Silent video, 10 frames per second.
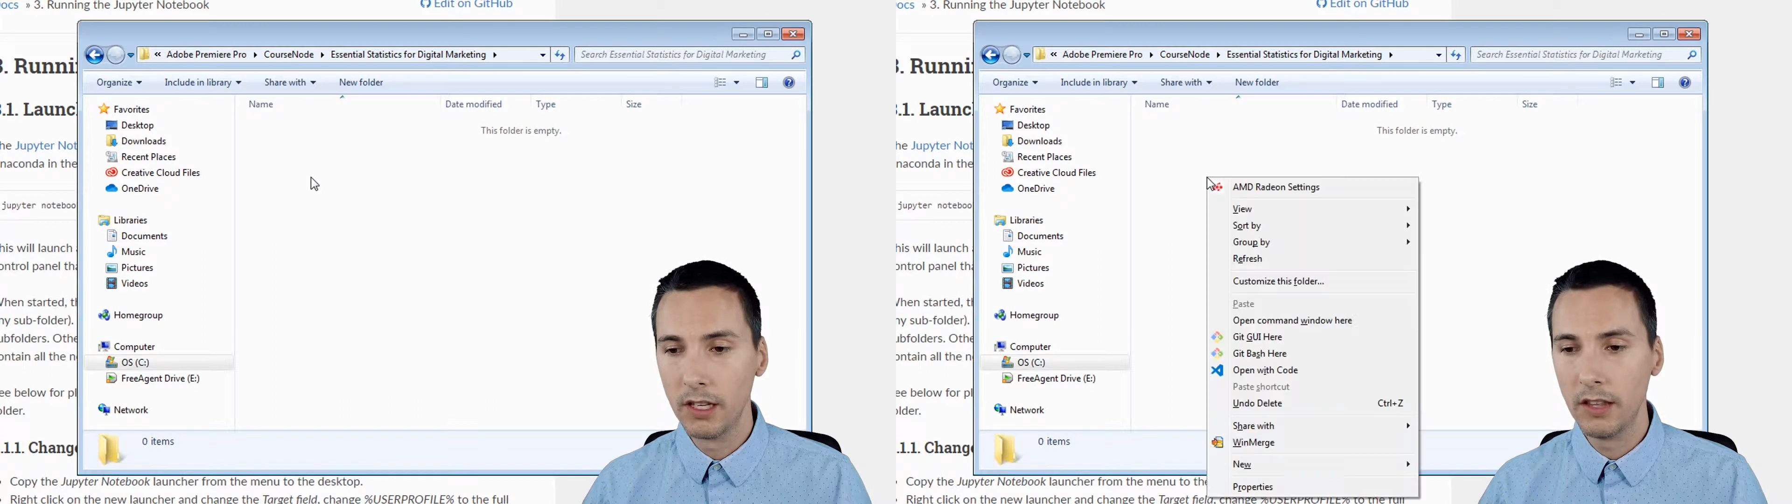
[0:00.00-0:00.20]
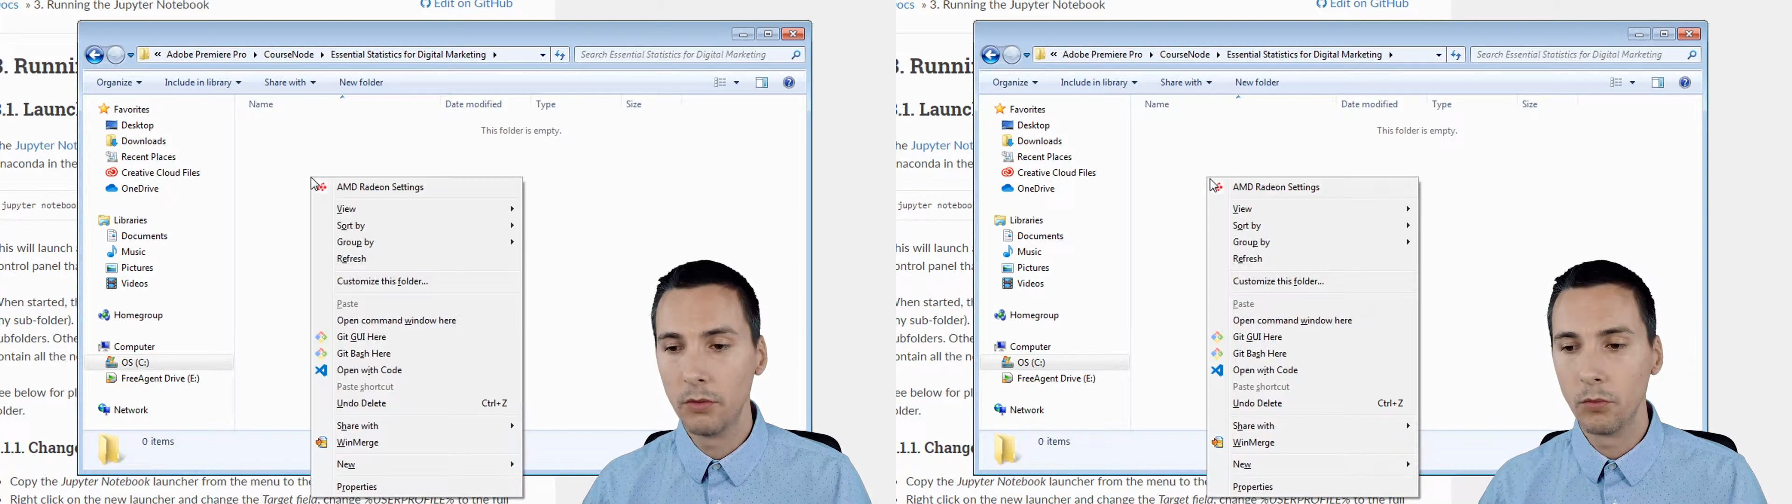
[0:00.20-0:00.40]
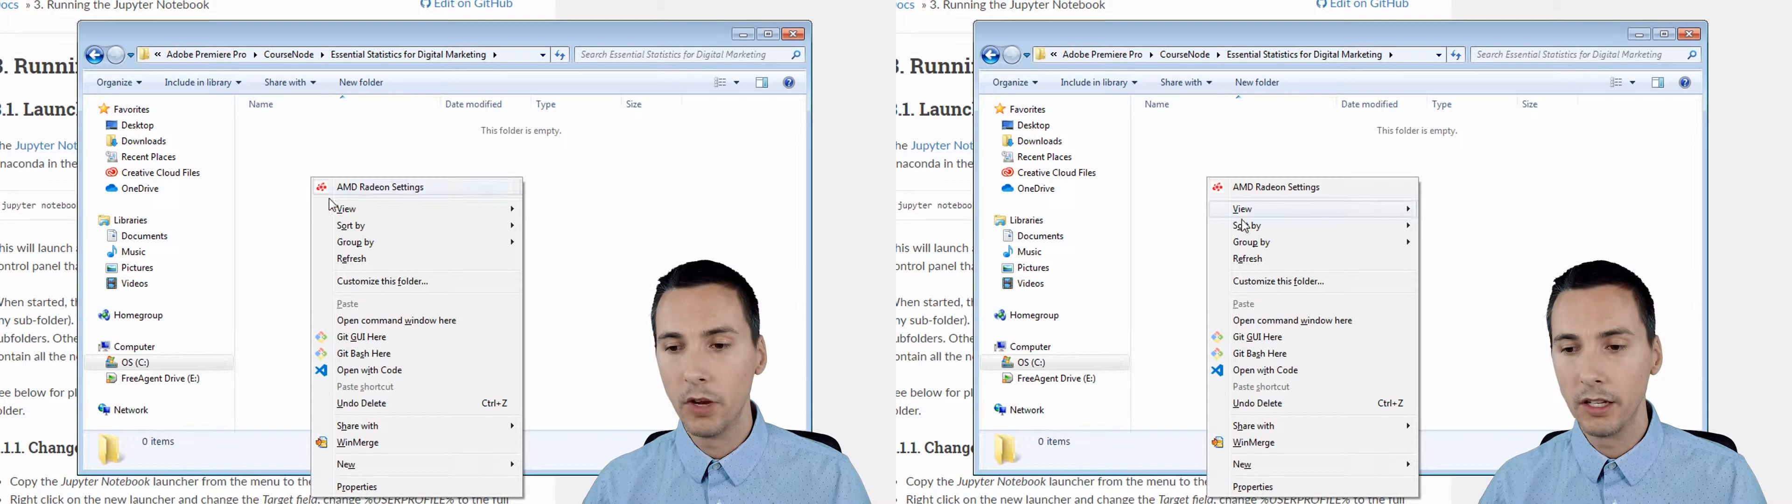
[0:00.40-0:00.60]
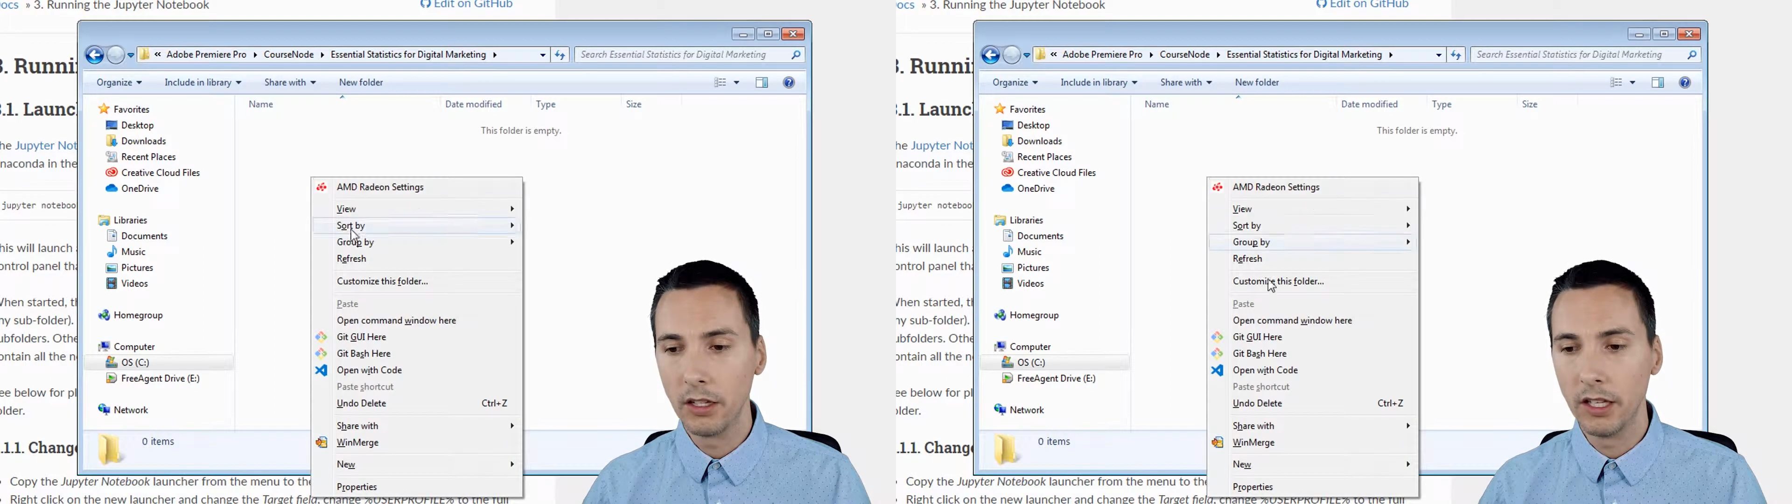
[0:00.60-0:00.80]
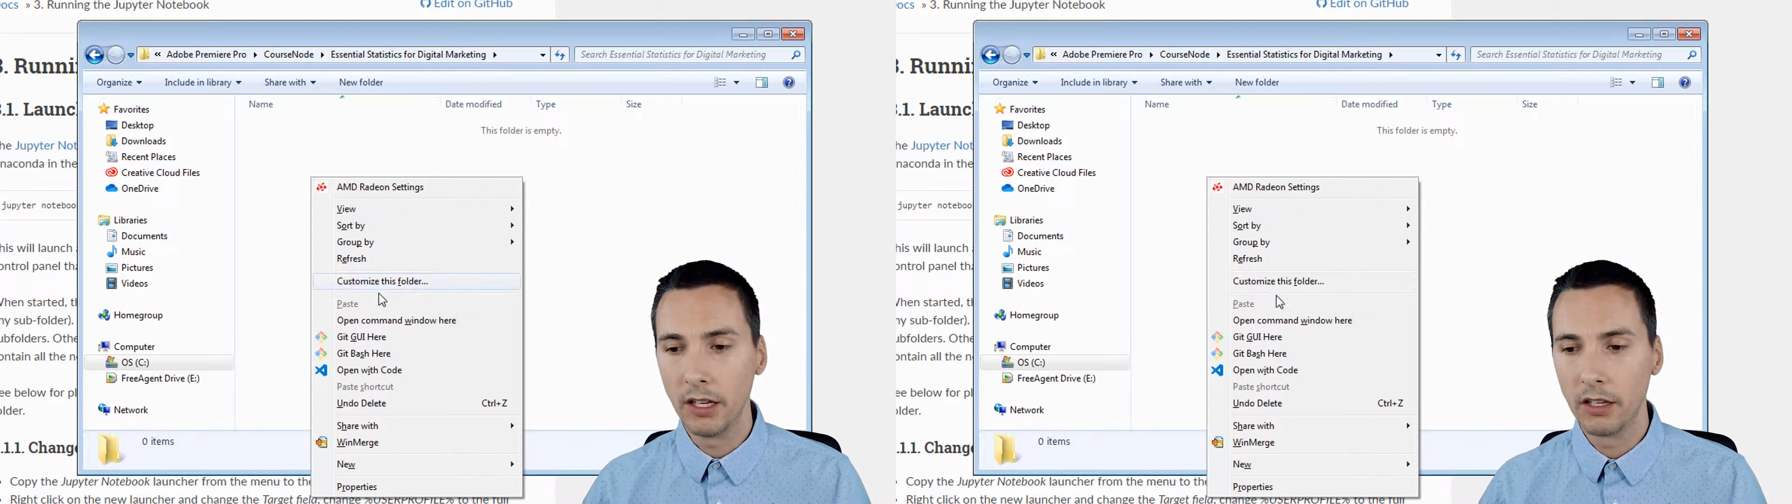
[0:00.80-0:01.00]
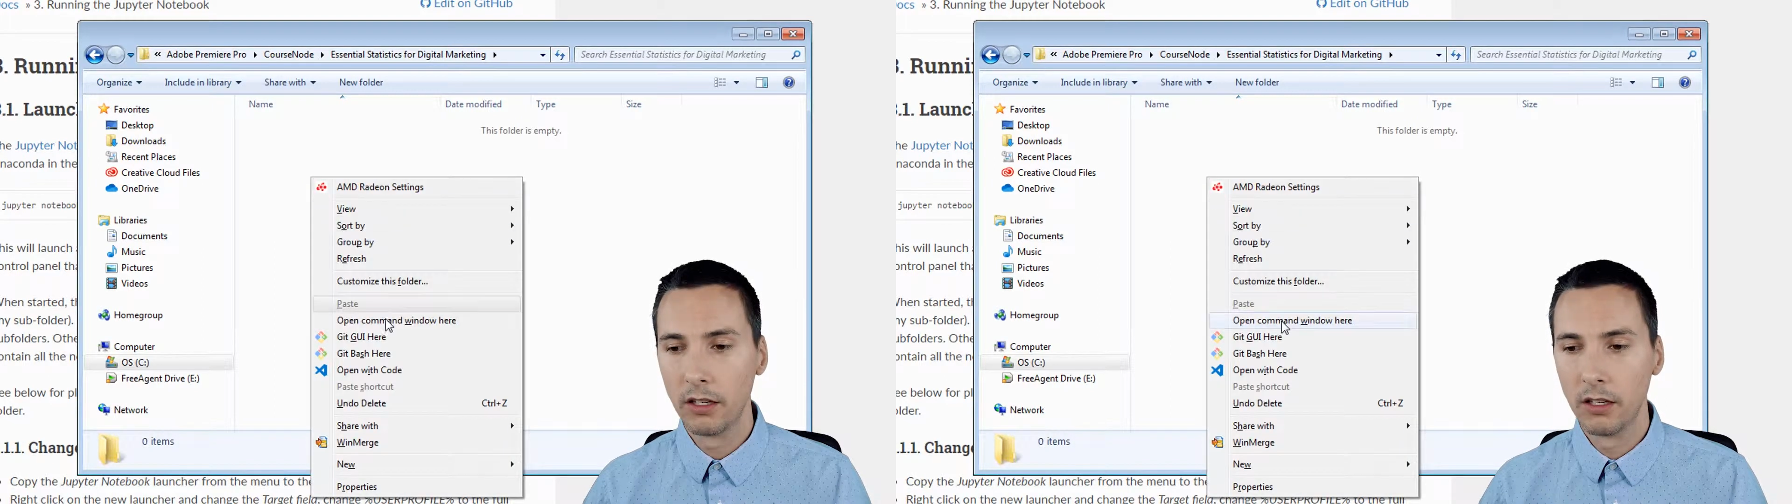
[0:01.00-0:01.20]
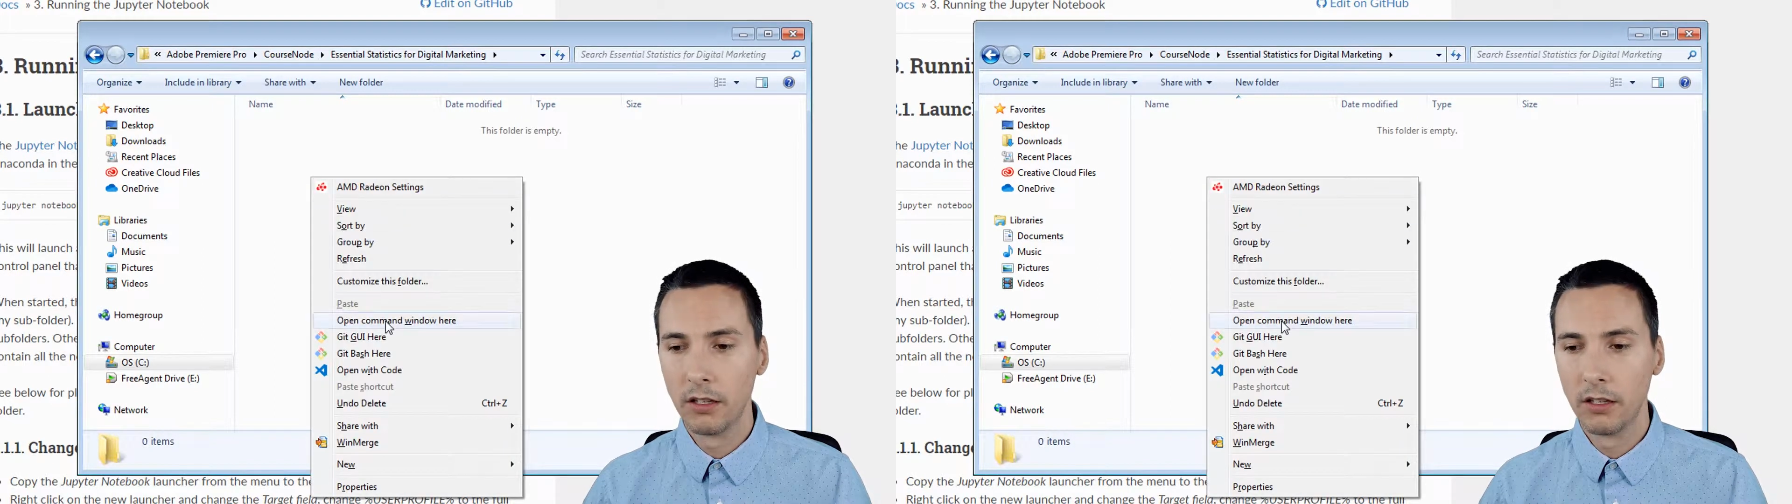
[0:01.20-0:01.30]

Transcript: and then right click